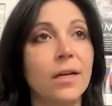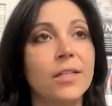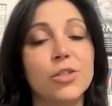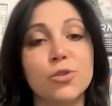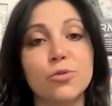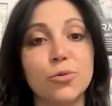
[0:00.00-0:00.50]

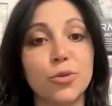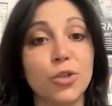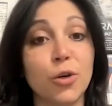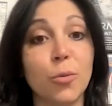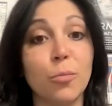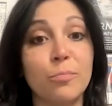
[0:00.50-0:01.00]
to,
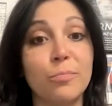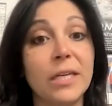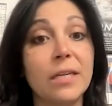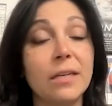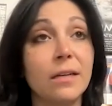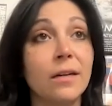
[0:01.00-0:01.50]

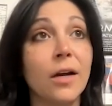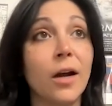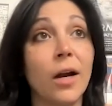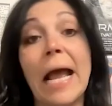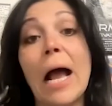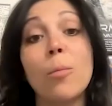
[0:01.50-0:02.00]
be
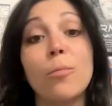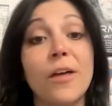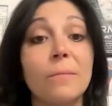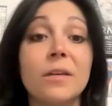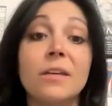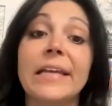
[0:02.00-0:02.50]
and help
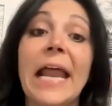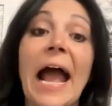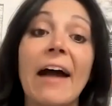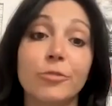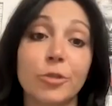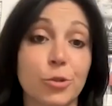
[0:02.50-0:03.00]
them even
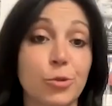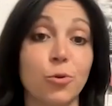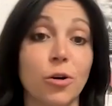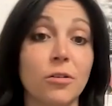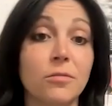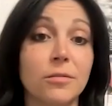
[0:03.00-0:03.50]
after
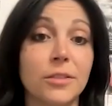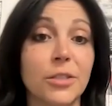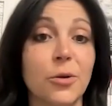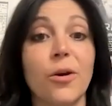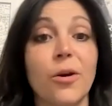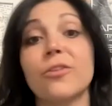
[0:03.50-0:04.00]
school, whether